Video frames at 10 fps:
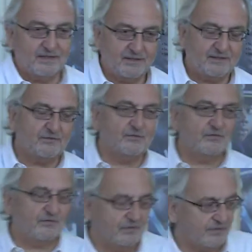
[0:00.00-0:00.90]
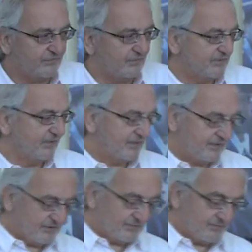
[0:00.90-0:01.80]
this is something
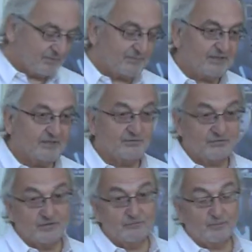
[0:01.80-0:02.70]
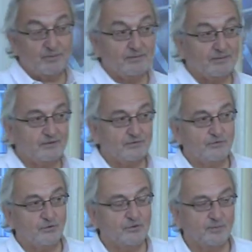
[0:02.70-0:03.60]
that I thought might be interesting for people
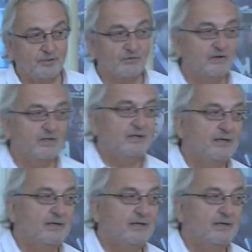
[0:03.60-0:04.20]
to talk about